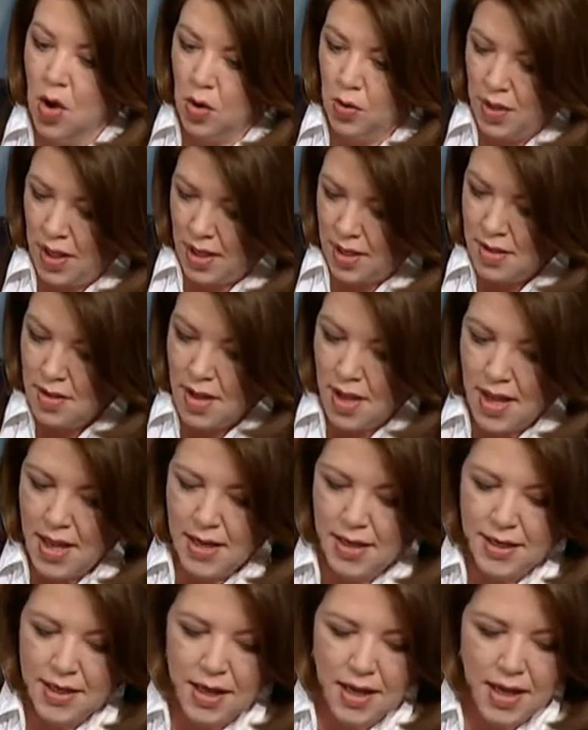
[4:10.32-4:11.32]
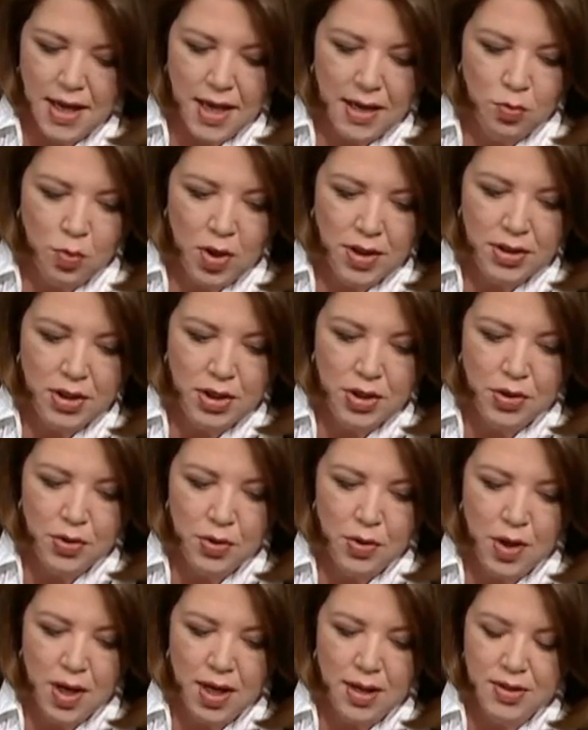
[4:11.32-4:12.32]
Okay, and I want
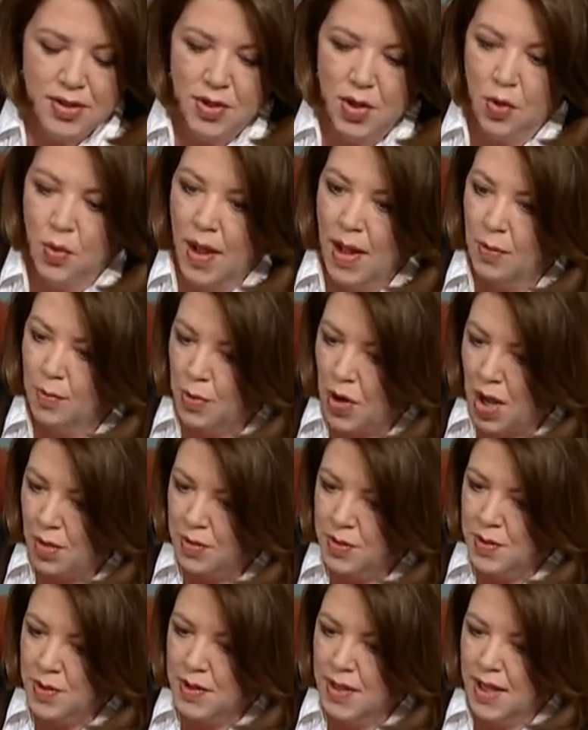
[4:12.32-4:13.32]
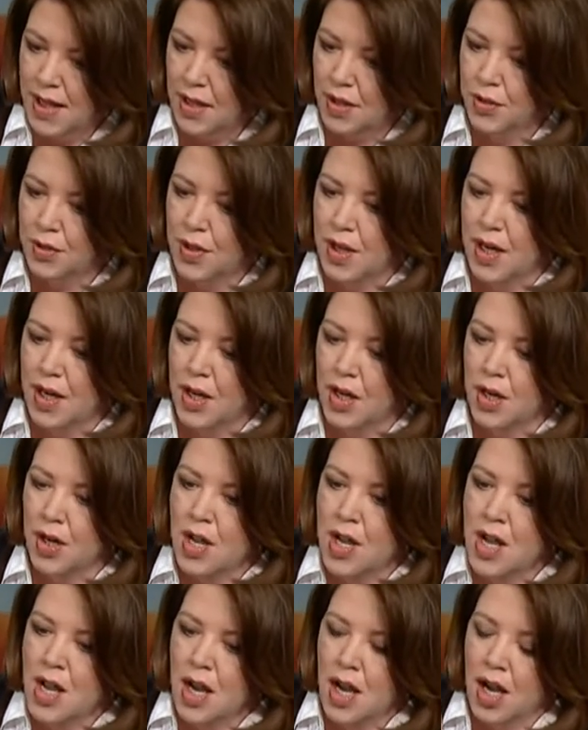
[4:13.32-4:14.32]
to, problems with the healthcare,
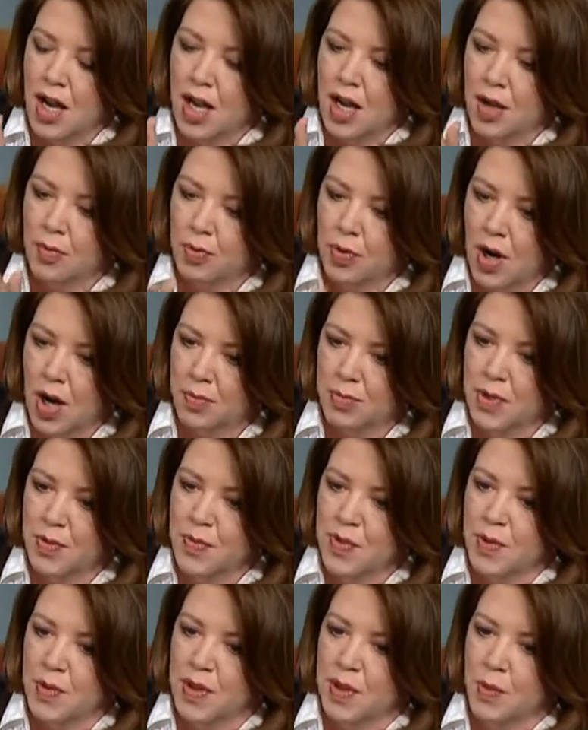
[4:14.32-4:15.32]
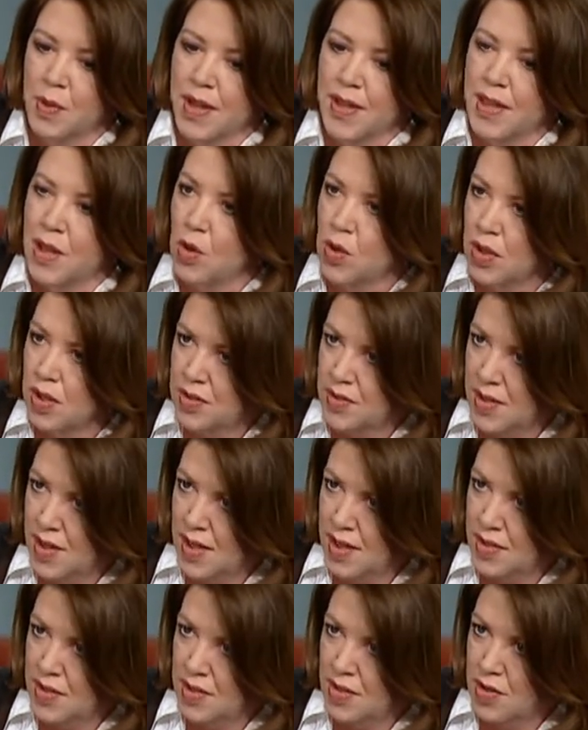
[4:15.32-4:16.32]
problems with the way the oil
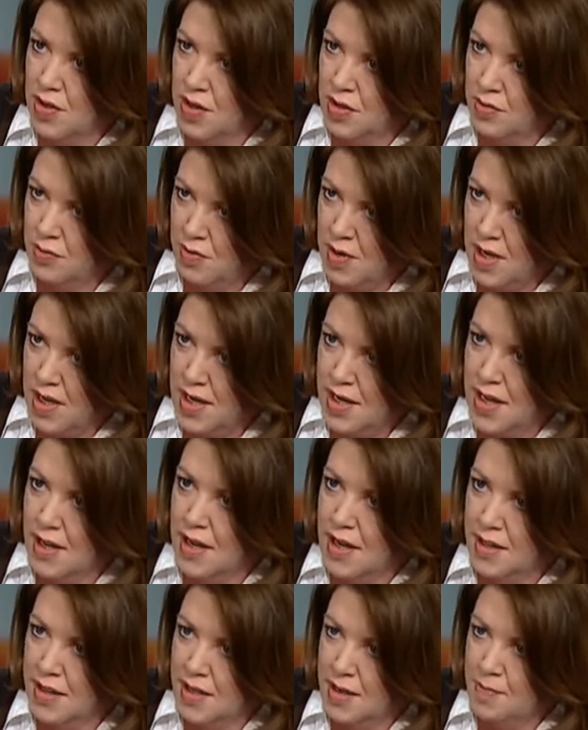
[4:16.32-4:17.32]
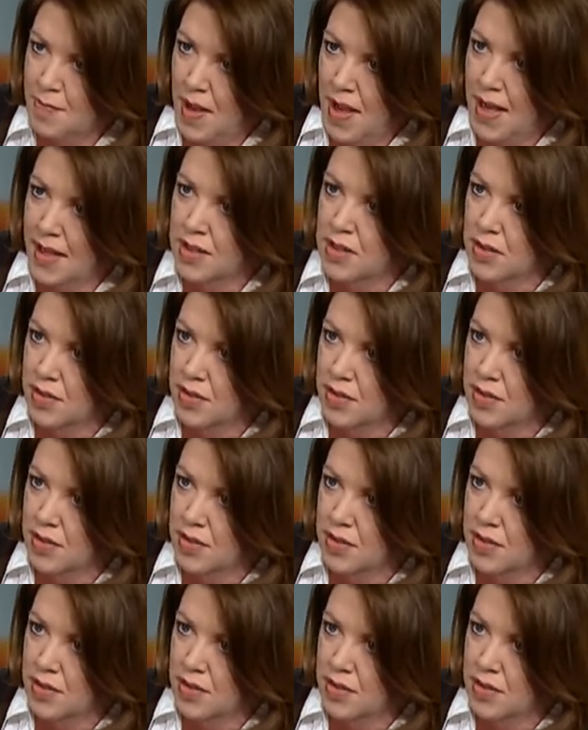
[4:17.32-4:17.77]
sands are run and its impact